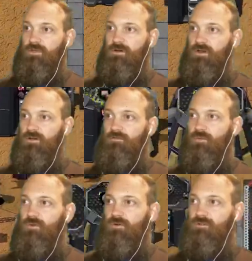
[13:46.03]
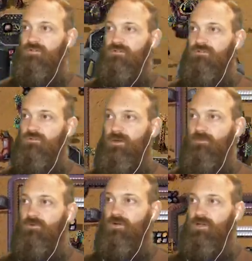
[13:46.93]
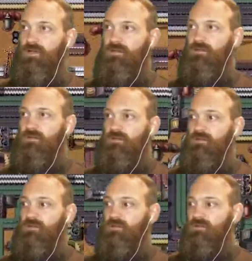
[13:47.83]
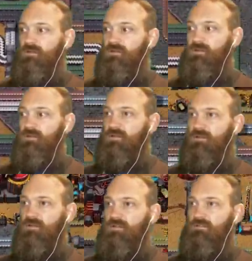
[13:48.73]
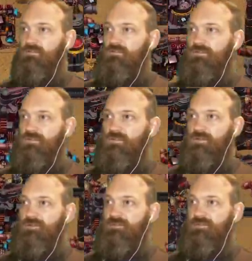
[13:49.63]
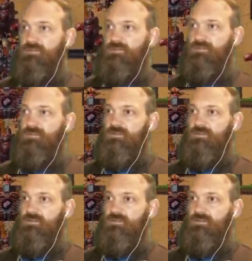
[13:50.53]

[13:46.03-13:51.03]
kind of want to upgrade these crystallizers.